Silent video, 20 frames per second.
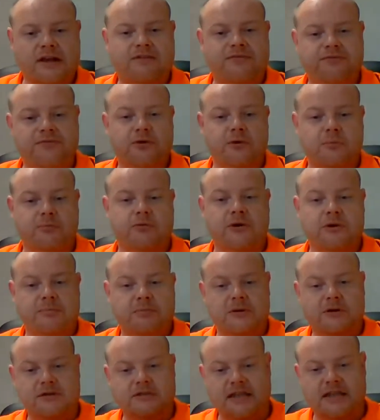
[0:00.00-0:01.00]
footprint
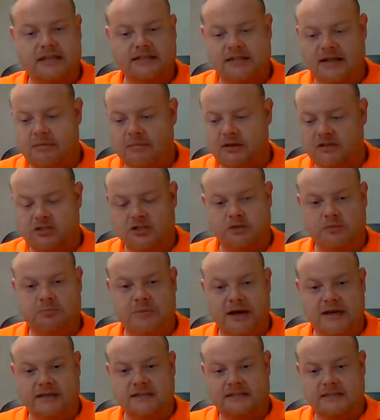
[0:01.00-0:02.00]
because that's how much
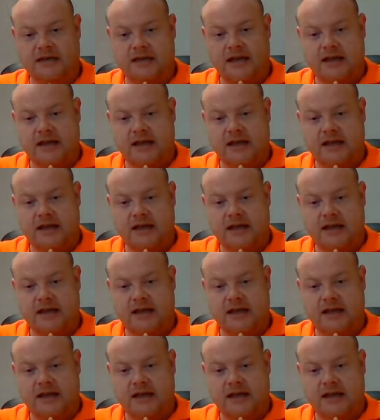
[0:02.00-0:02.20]
space